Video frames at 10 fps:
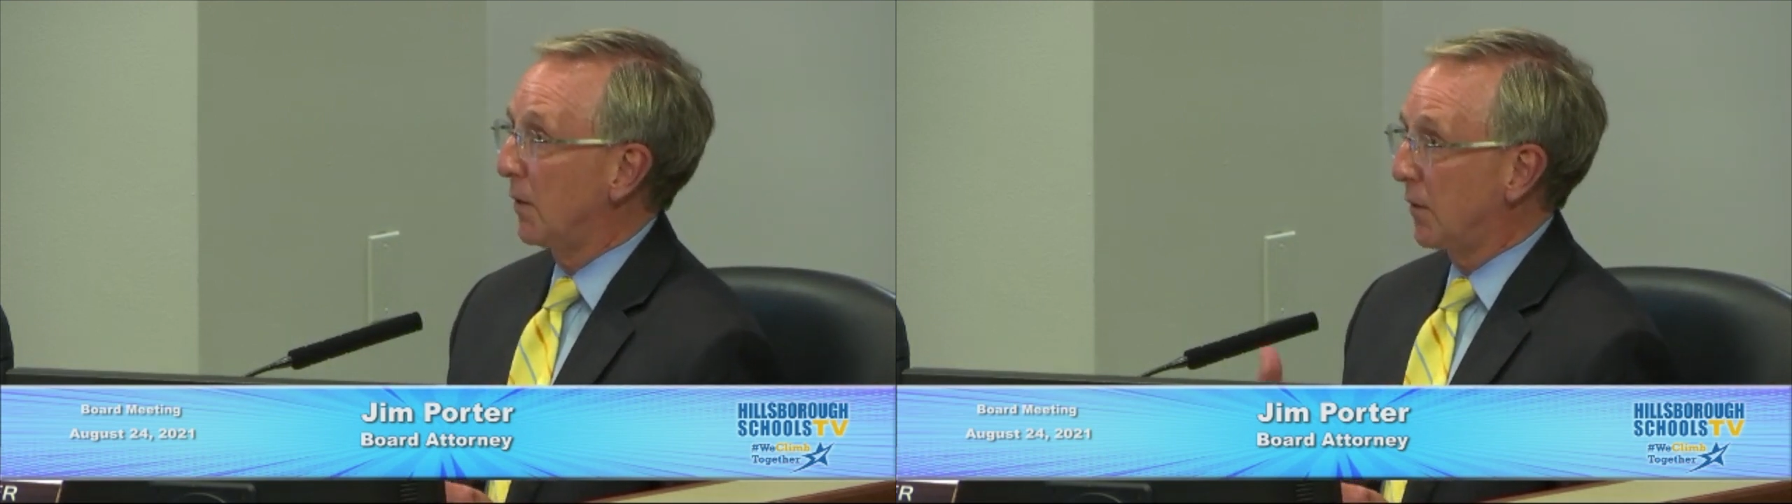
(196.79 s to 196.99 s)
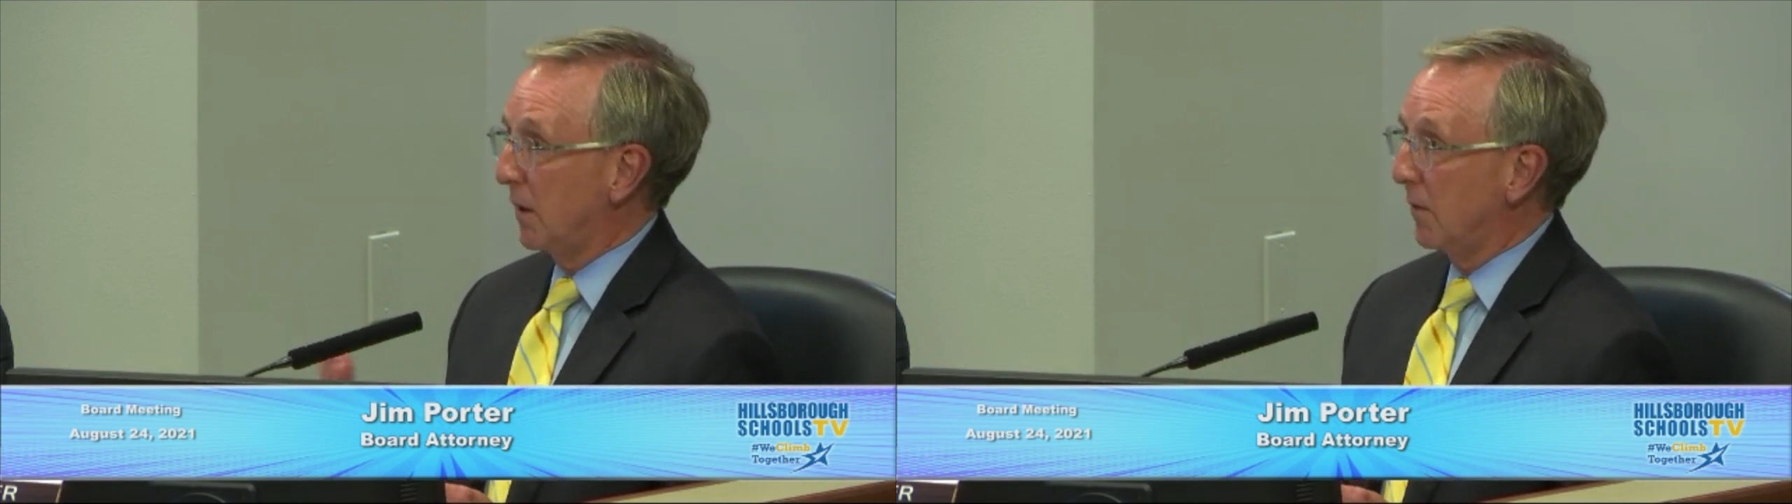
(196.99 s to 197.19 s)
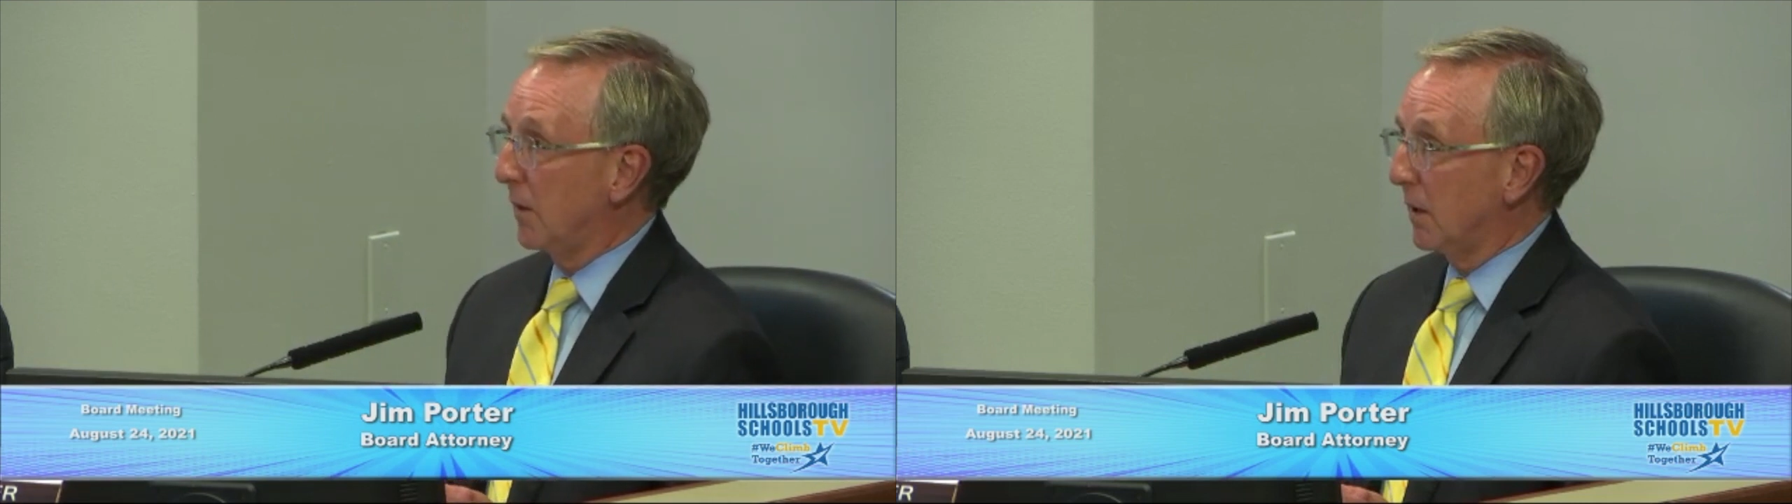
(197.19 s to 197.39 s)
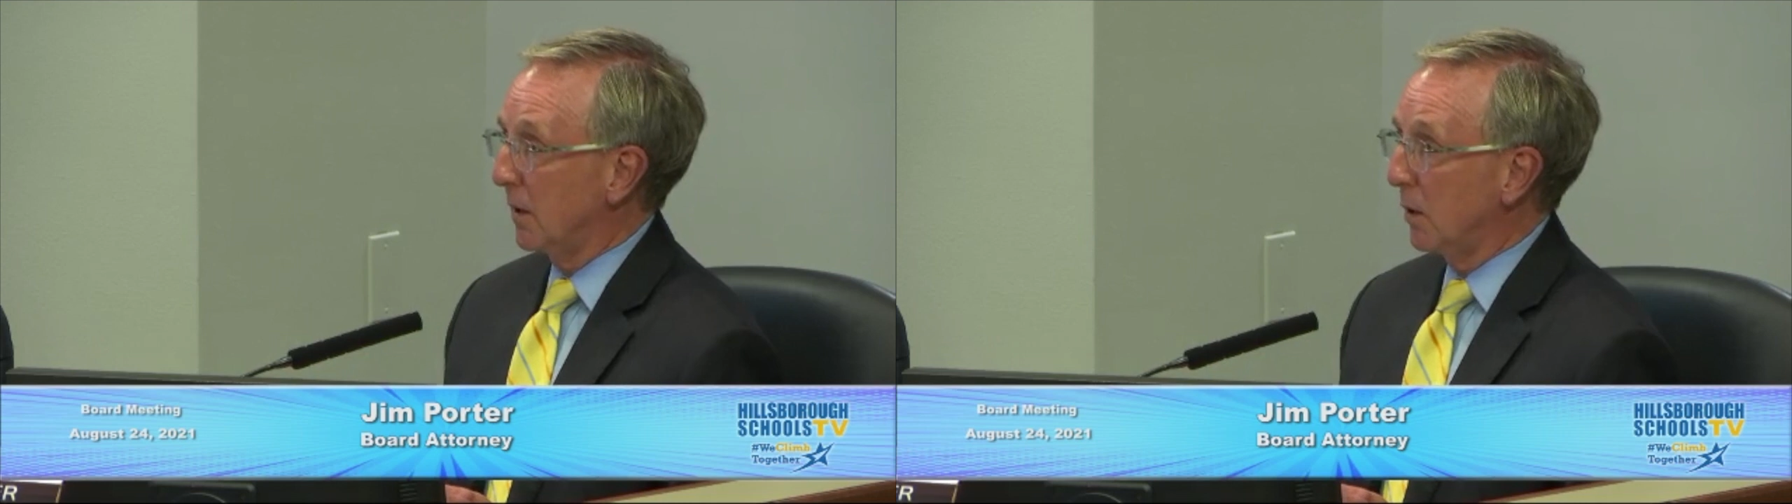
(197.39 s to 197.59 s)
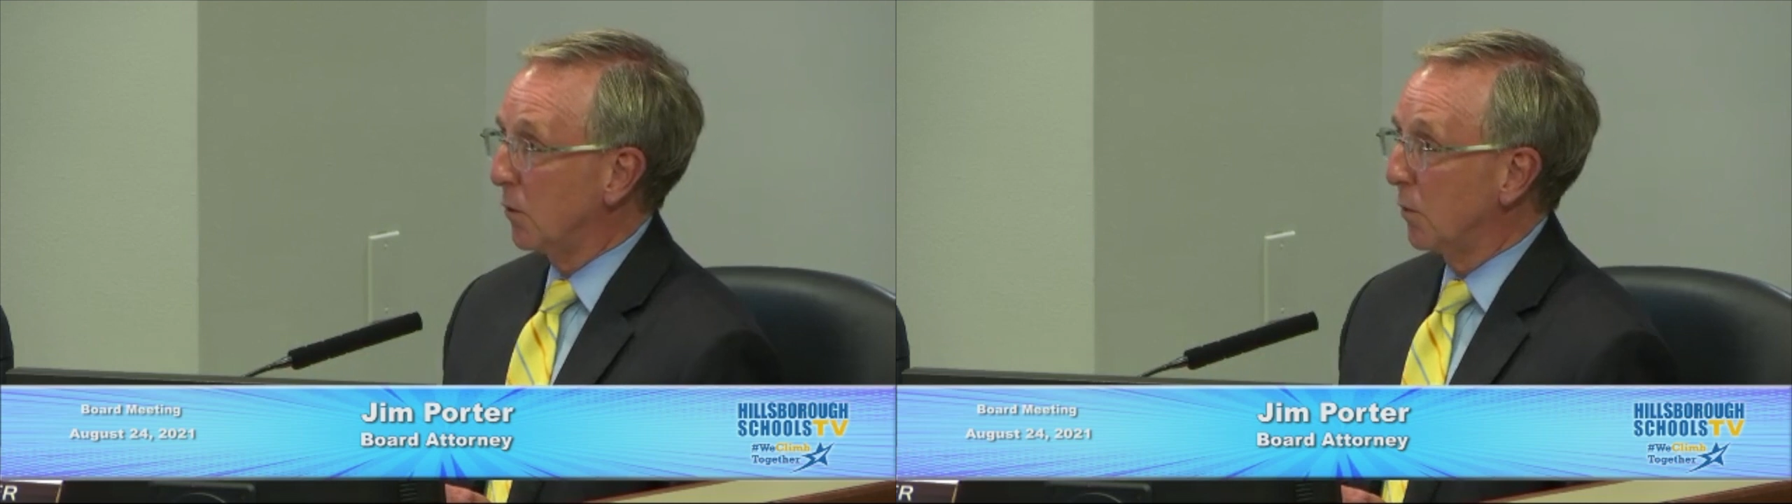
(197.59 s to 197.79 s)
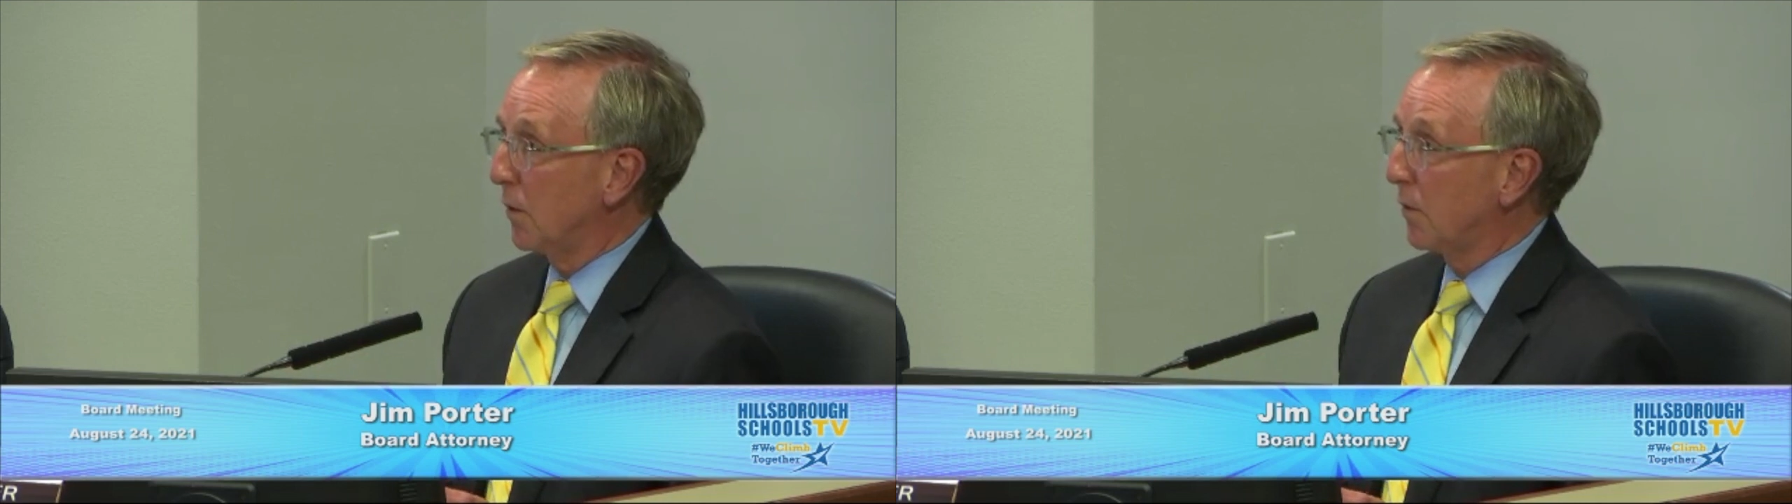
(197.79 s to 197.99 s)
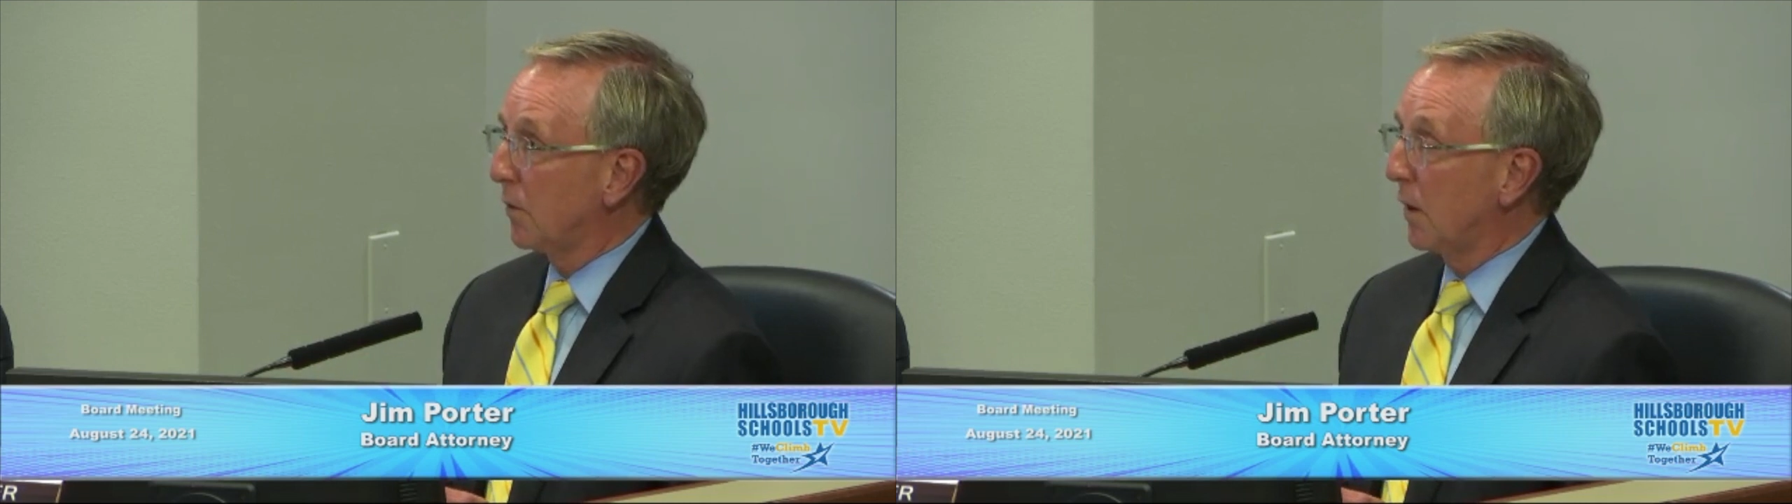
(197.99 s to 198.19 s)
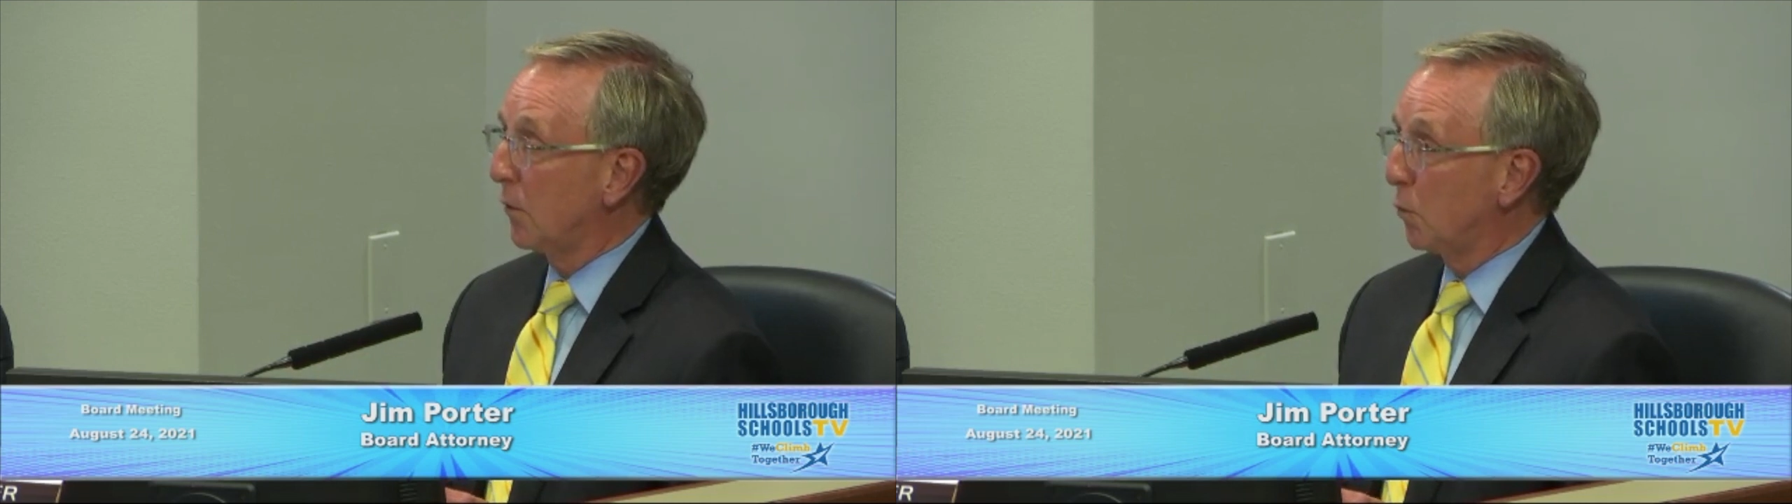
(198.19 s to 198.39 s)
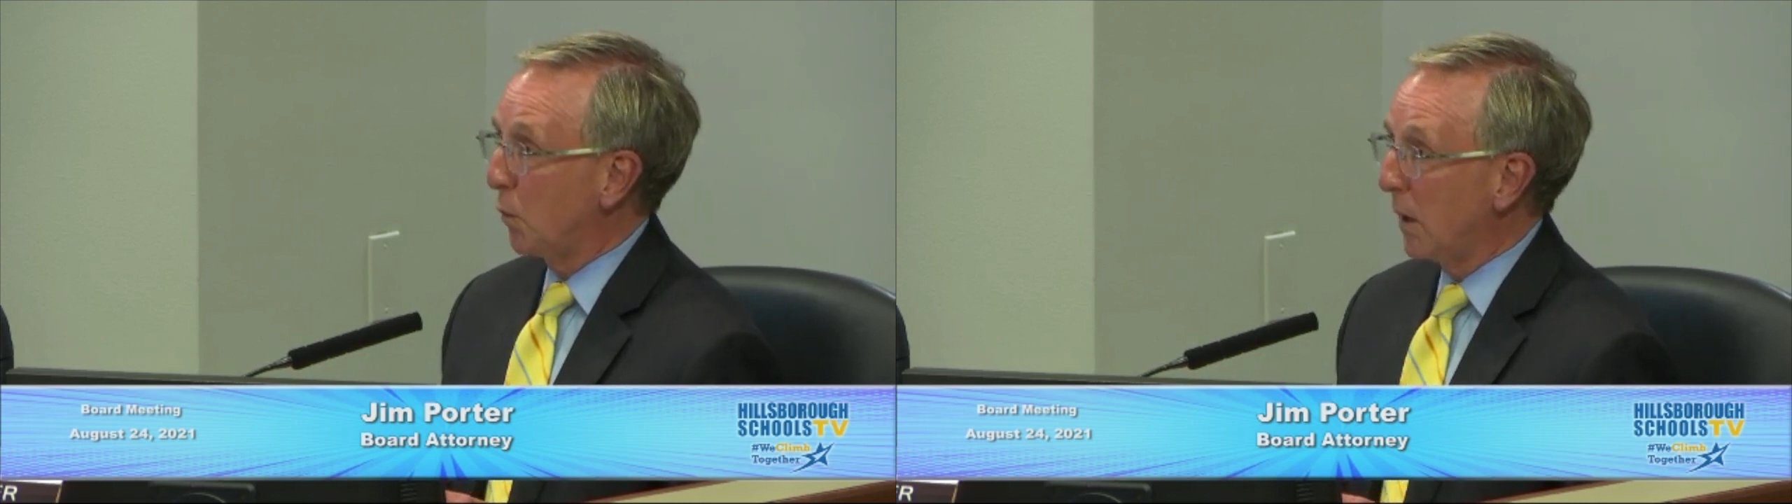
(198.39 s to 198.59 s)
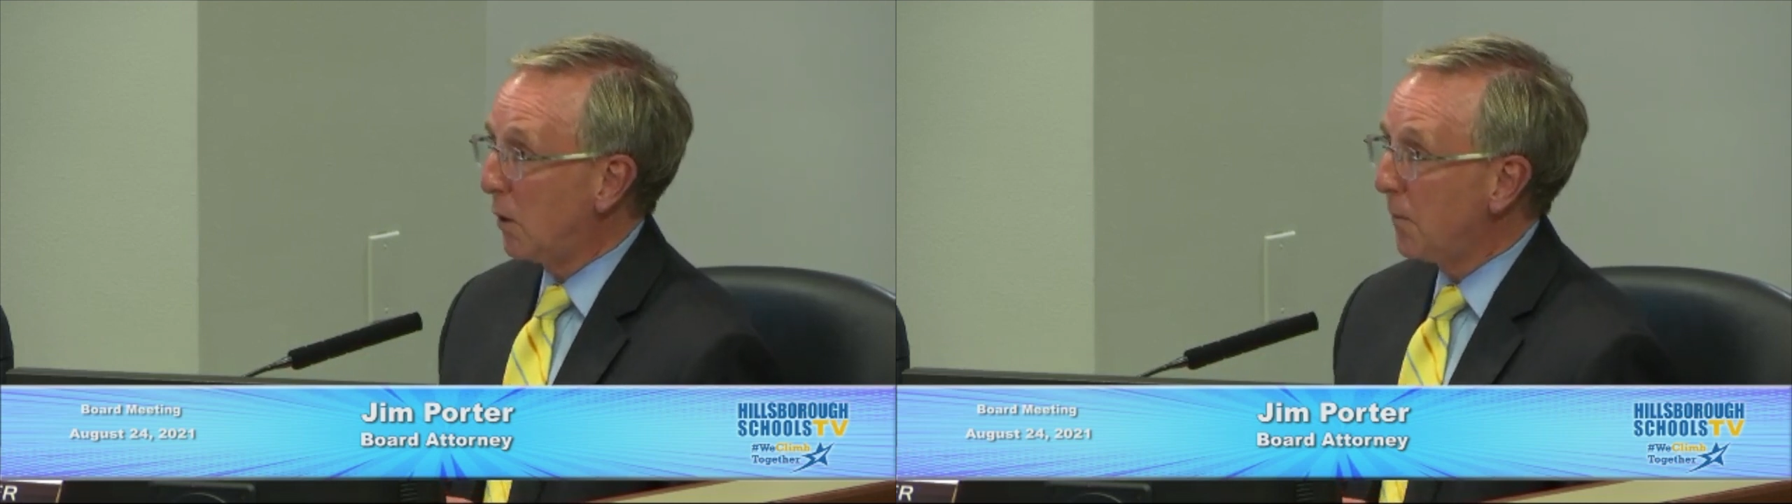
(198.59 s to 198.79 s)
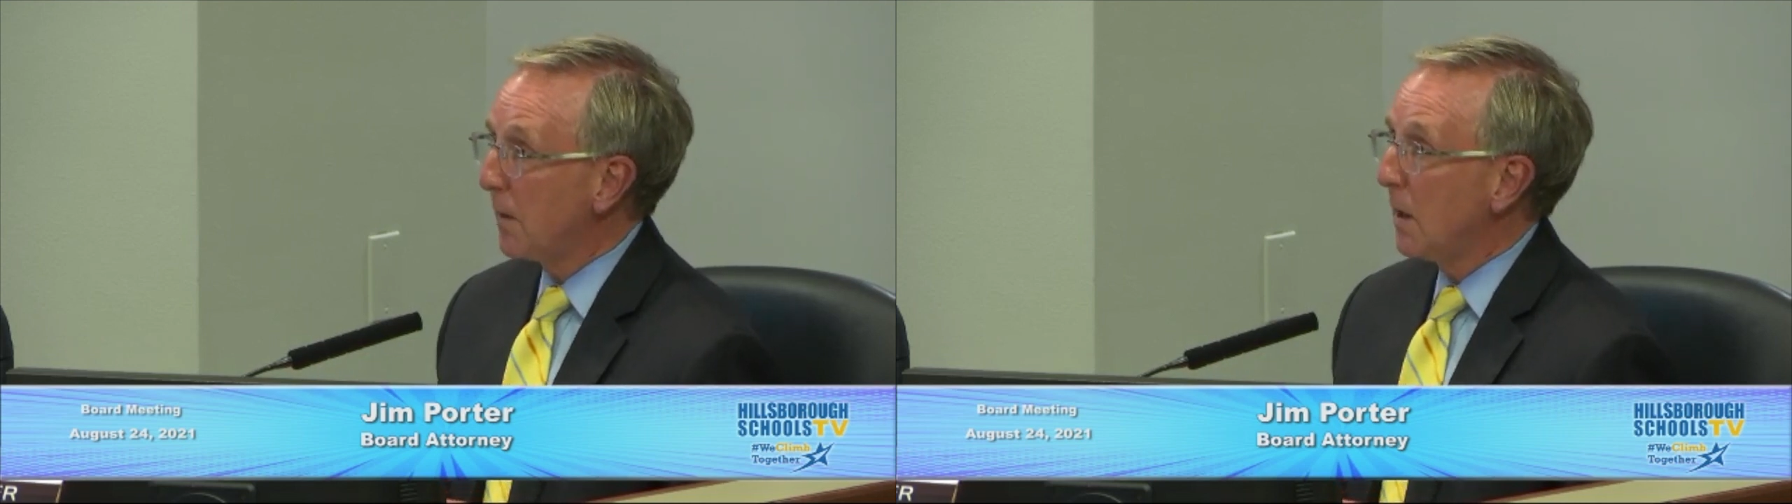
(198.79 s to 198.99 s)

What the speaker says: significant legal risks as well.